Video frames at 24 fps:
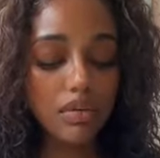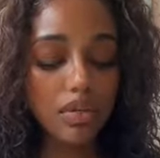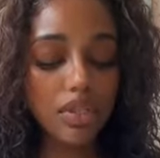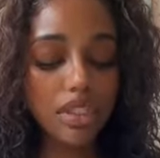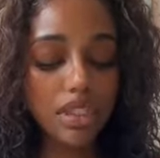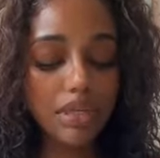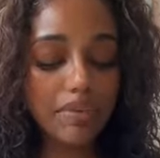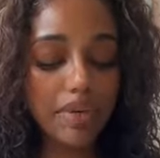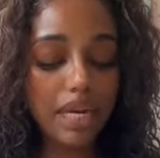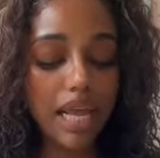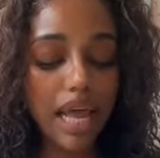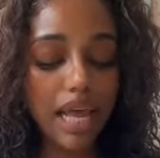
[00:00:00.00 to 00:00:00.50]
Will
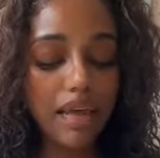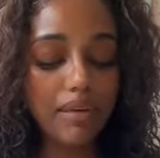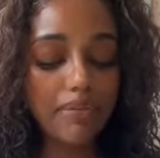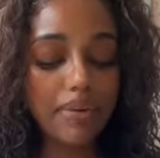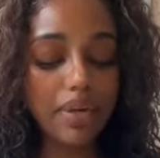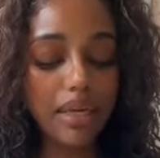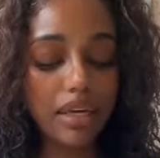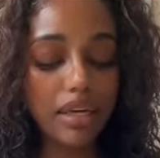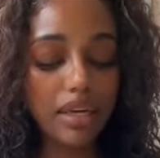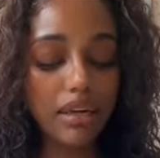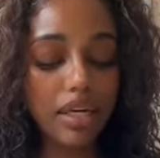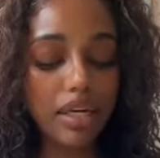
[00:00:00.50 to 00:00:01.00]
Gemini
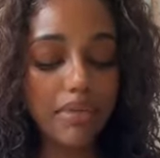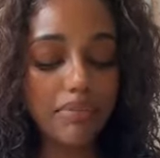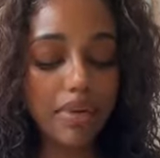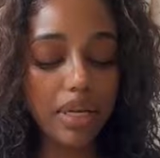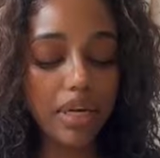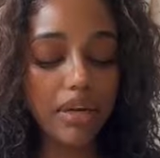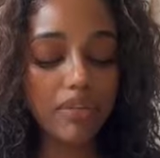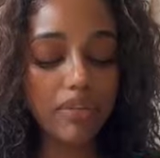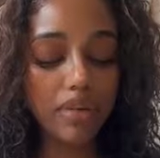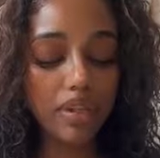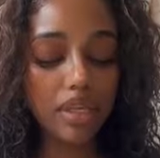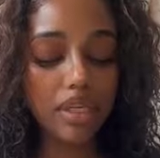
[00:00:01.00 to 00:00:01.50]
be in a
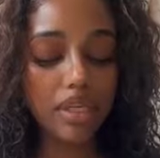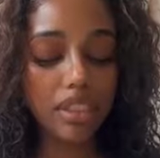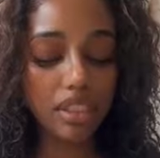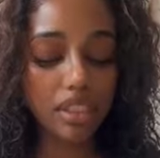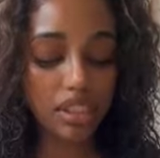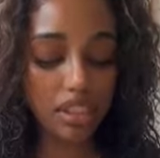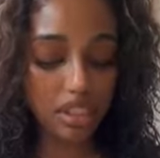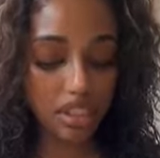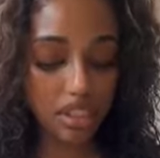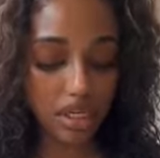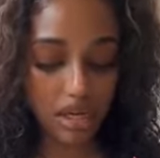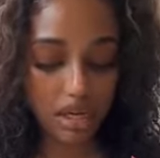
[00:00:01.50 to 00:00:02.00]
committed
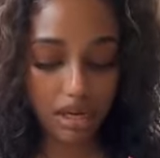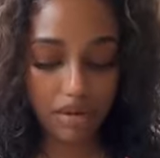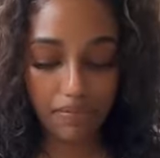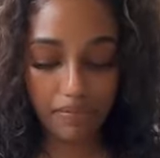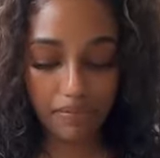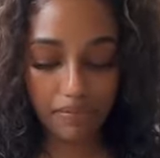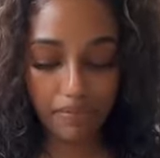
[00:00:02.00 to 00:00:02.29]
relationship?